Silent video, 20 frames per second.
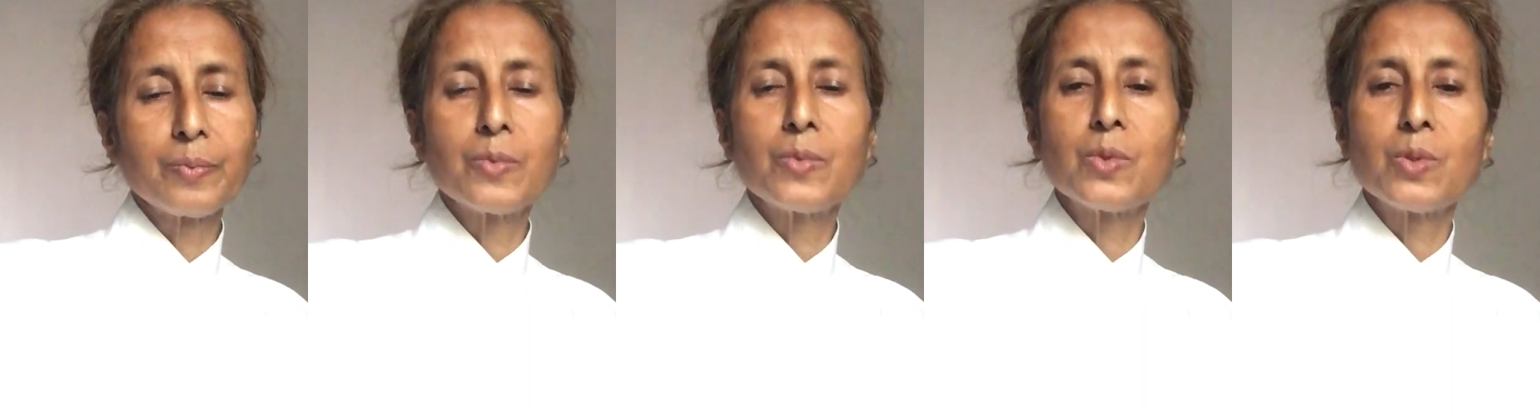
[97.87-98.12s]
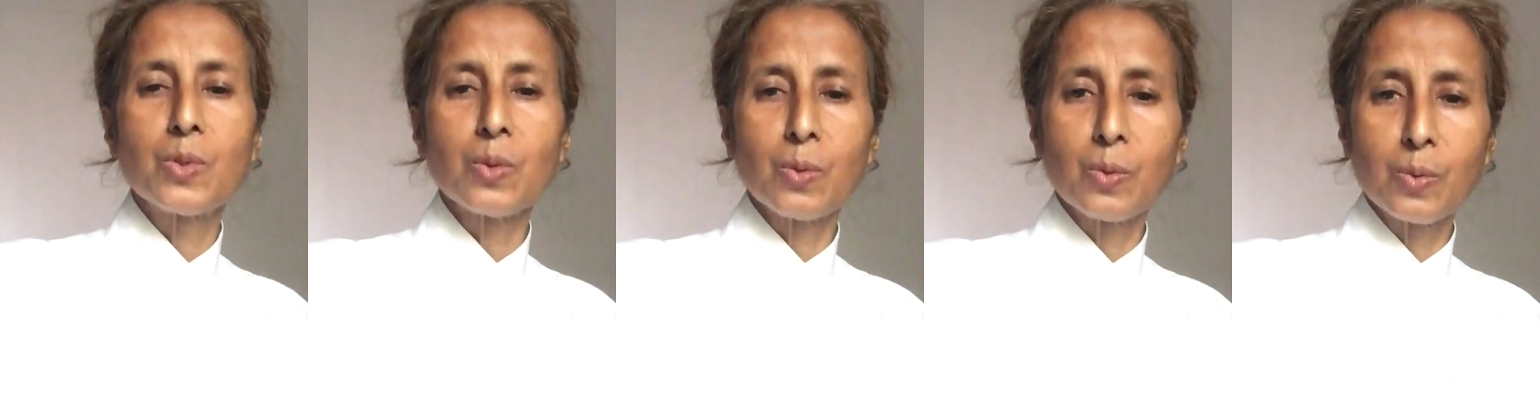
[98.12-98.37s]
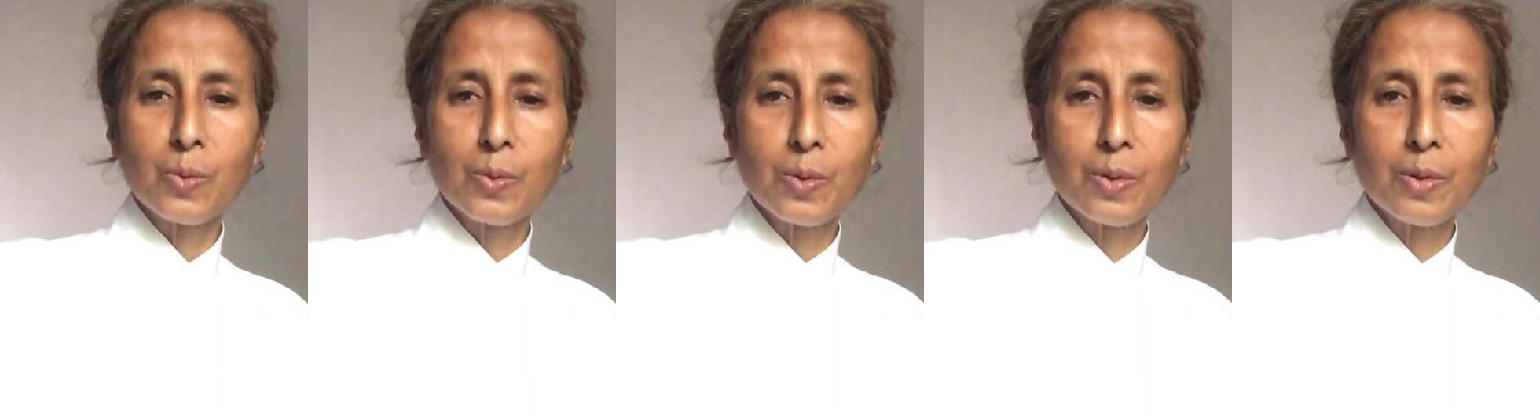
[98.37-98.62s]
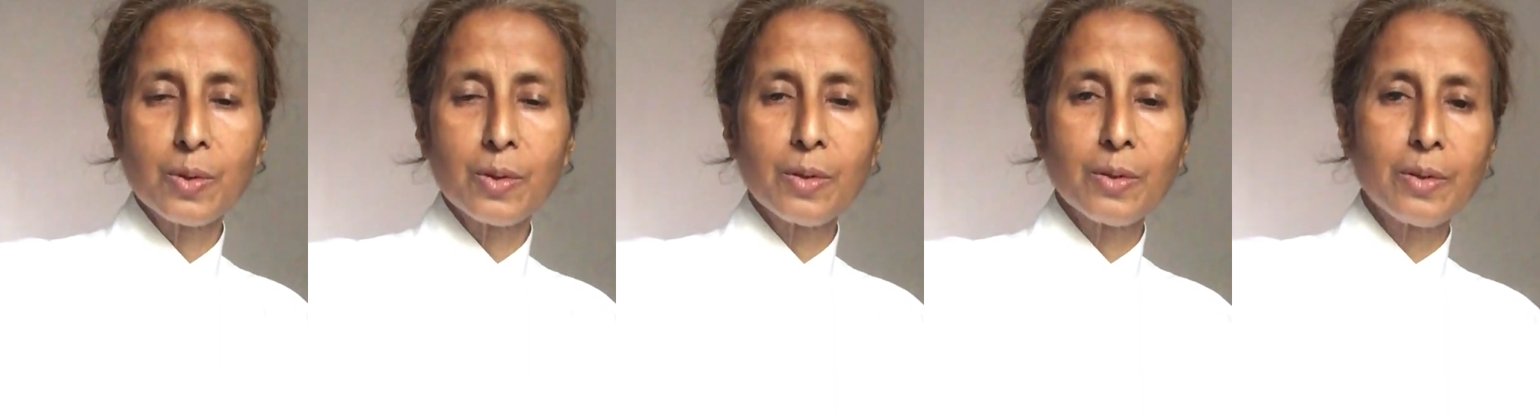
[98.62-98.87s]
So
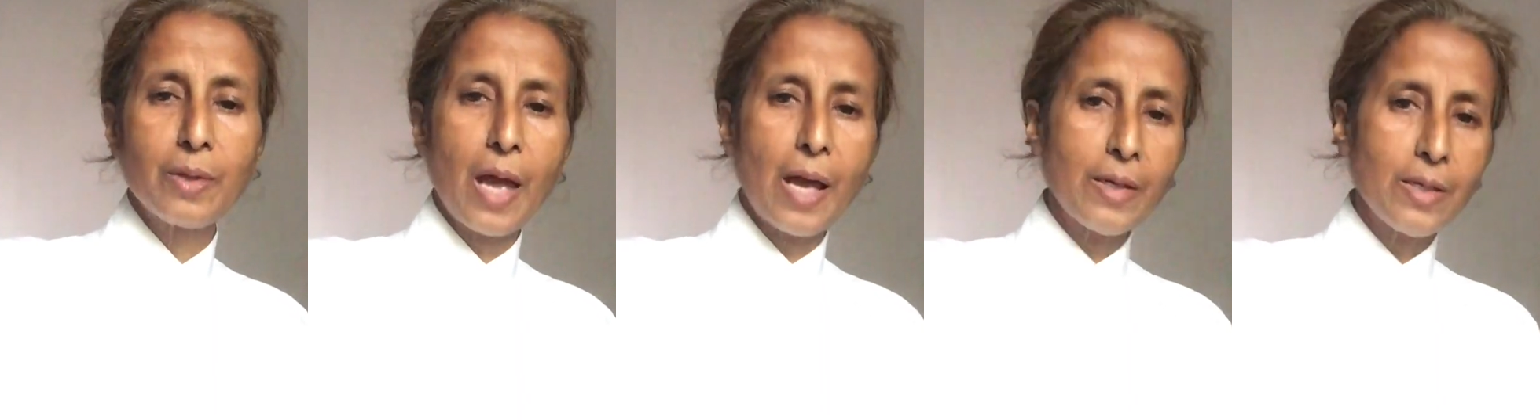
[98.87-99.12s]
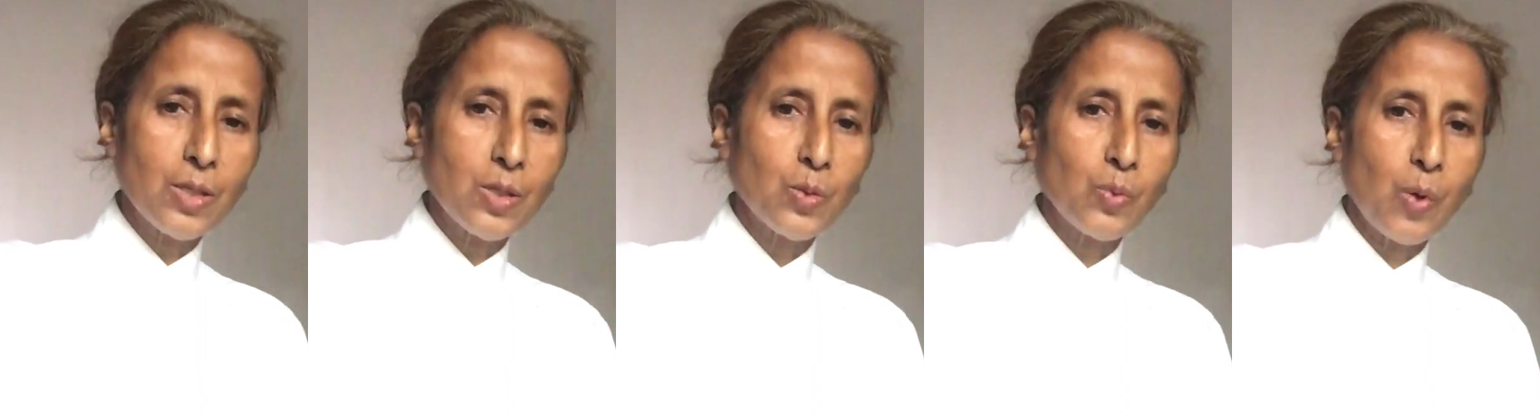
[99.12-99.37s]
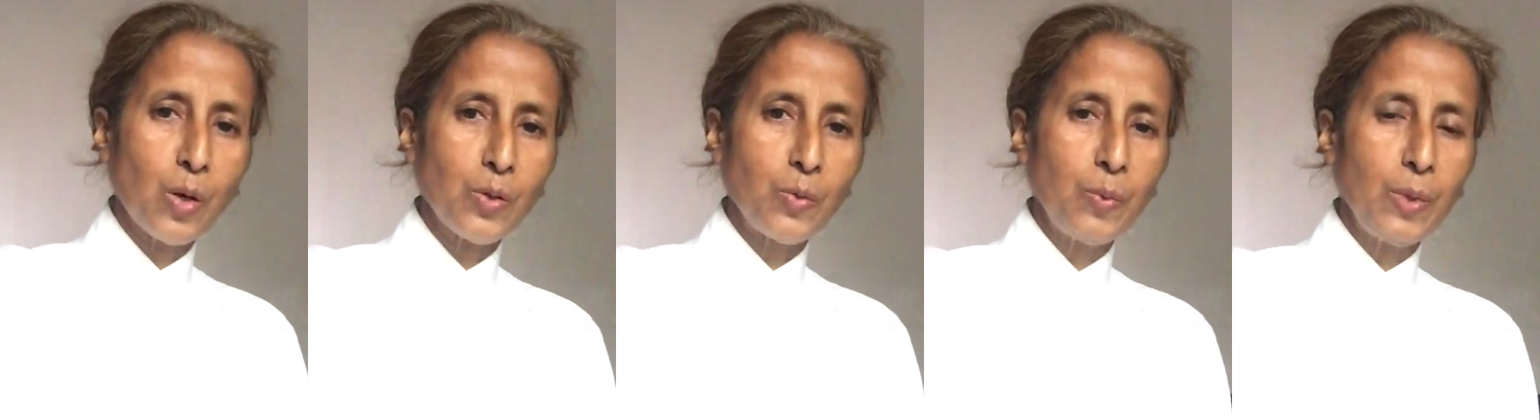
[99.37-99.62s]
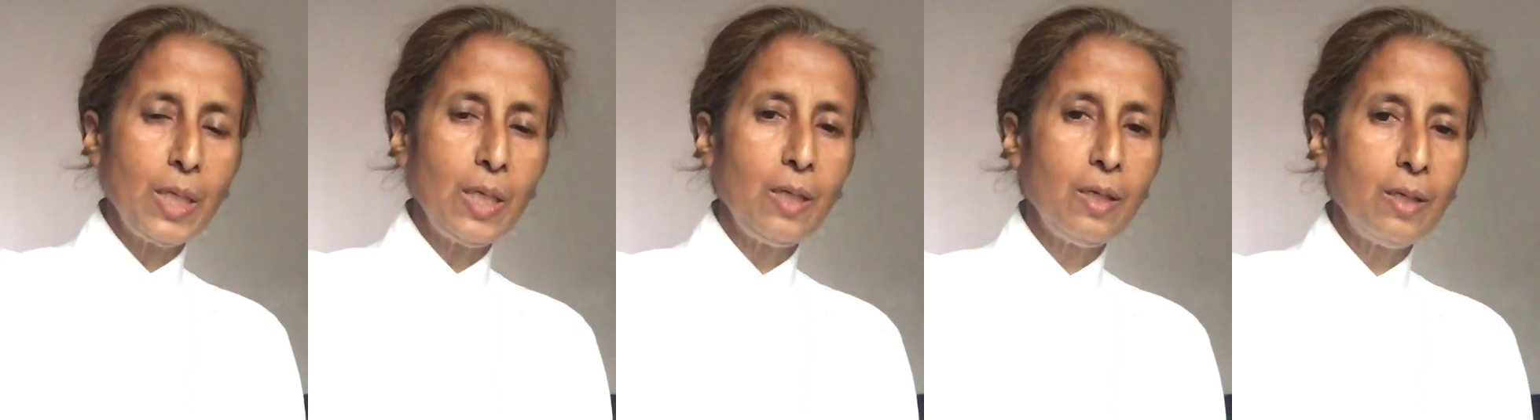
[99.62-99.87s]
that is what
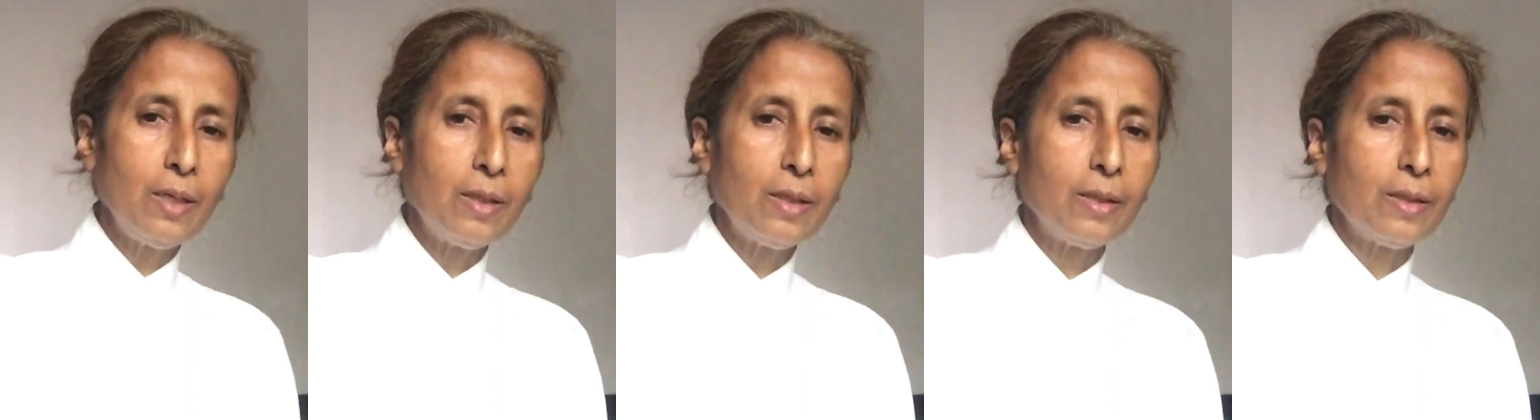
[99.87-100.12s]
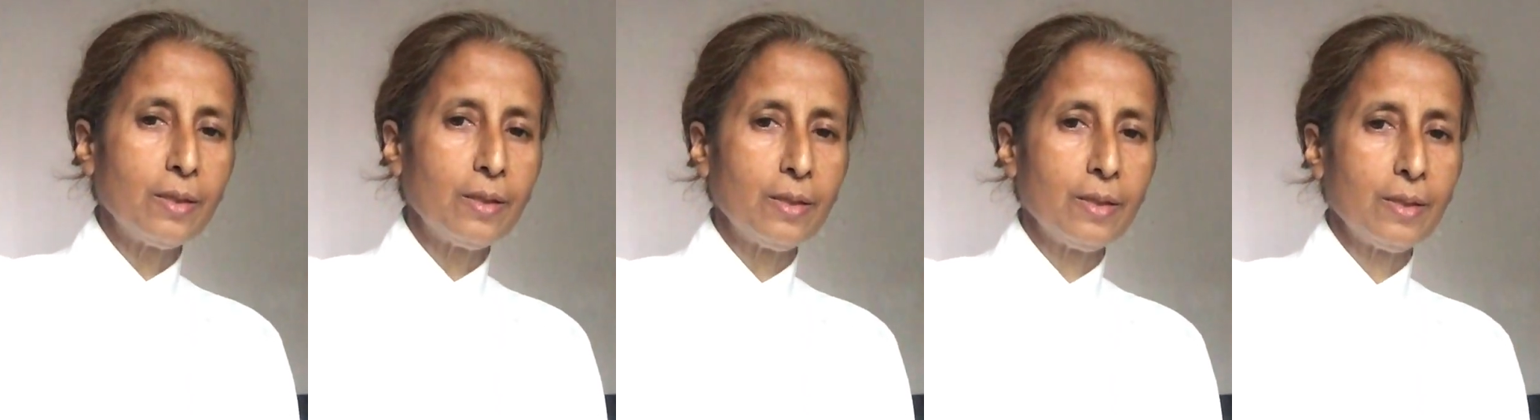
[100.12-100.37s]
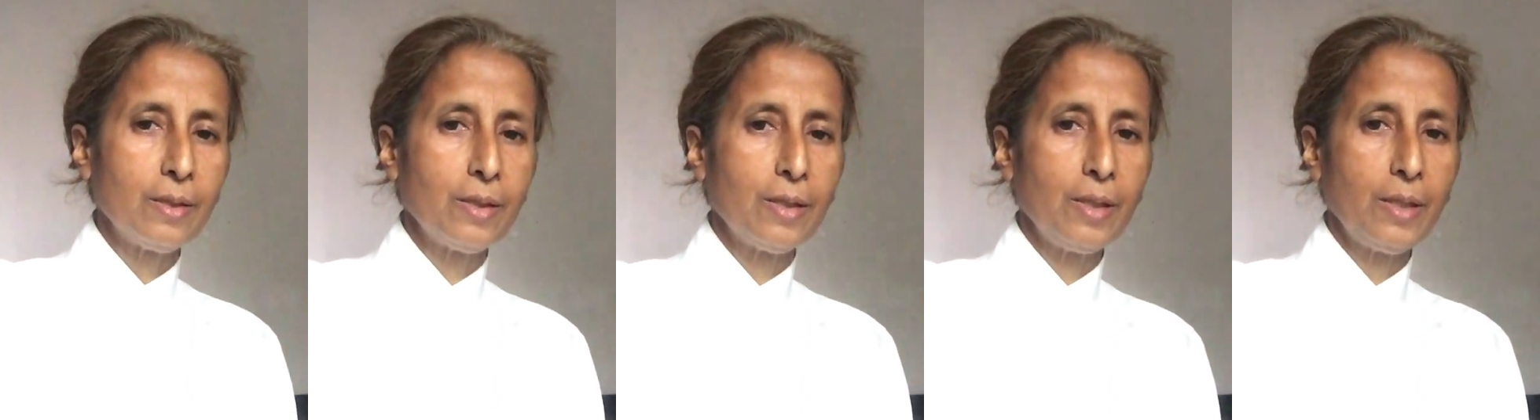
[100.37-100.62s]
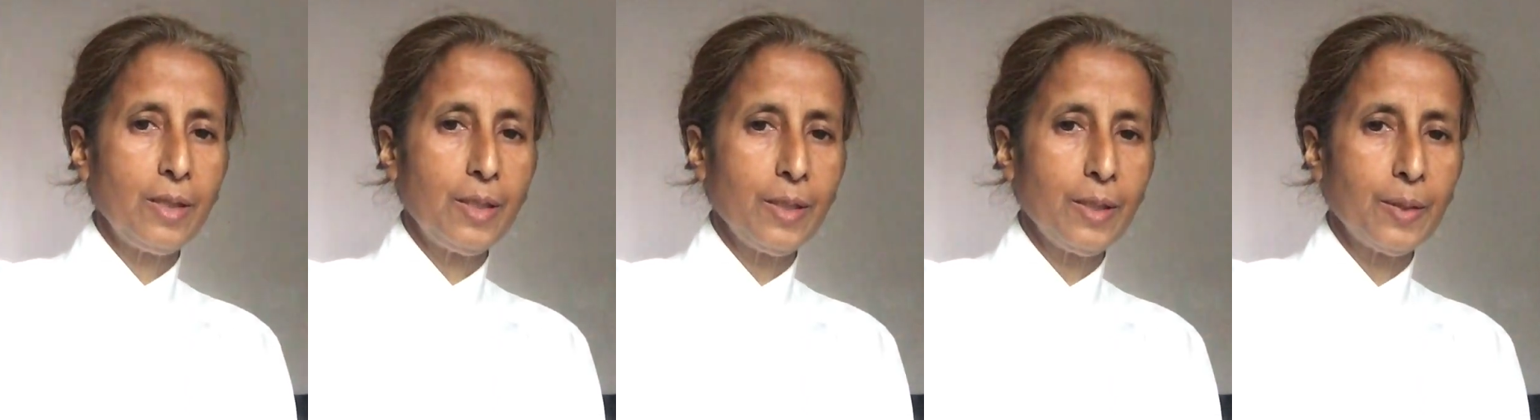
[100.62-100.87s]
we learn
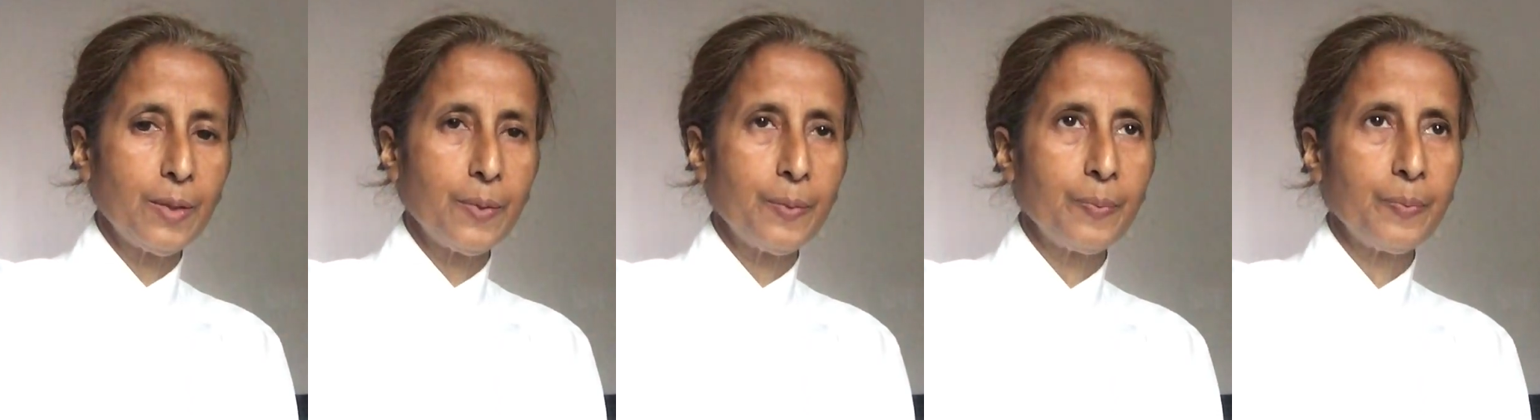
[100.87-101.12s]
here.